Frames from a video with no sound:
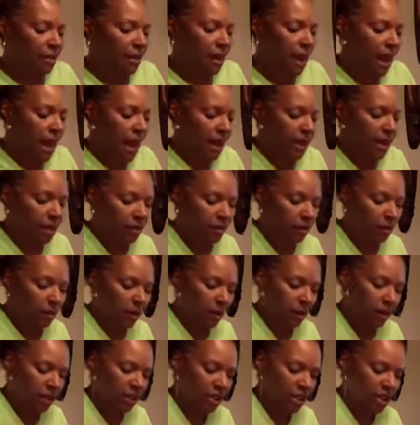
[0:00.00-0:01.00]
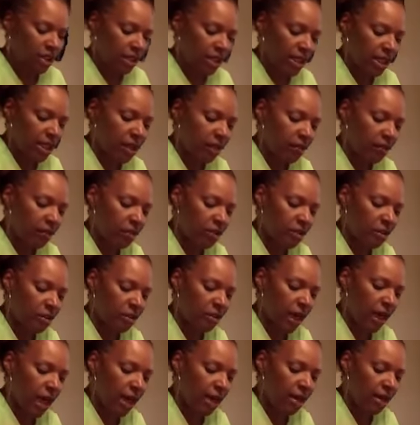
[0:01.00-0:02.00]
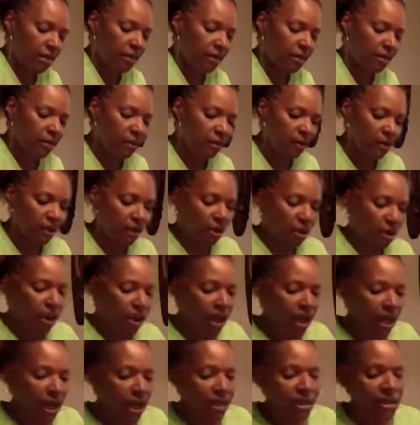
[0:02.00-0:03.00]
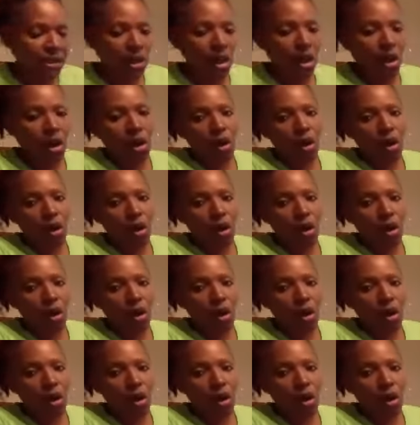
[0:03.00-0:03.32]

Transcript: bottom where it just covers your bottom with your cuts,